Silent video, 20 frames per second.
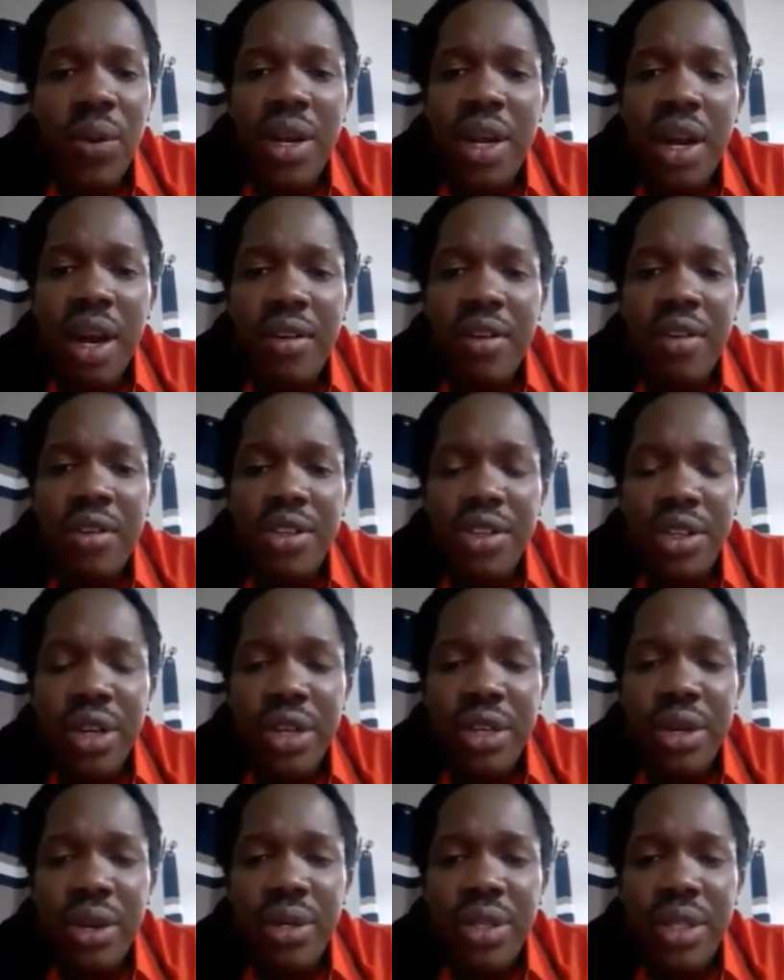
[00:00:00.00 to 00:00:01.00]
a
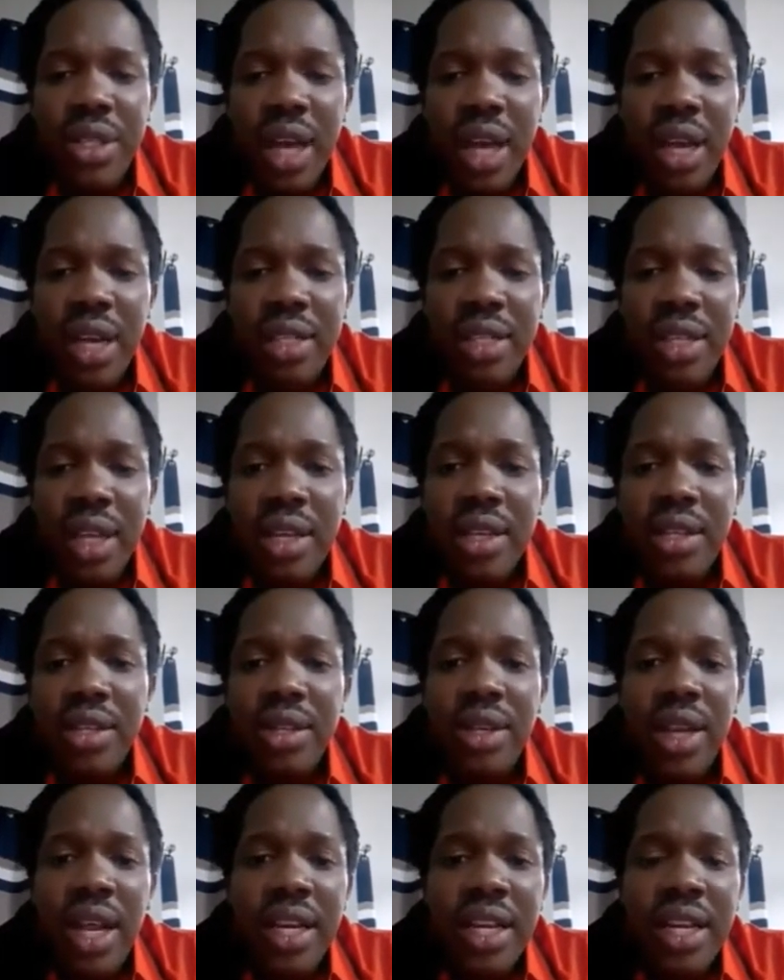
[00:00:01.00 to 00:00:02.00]
$100,000
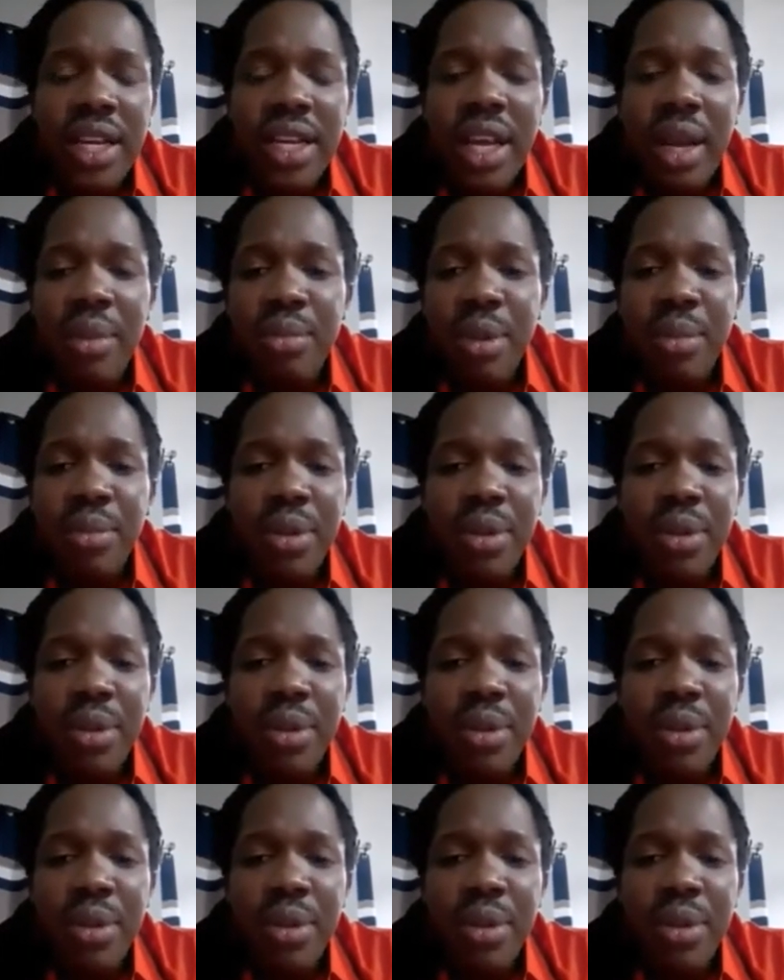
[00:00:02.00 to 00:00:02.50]
so that they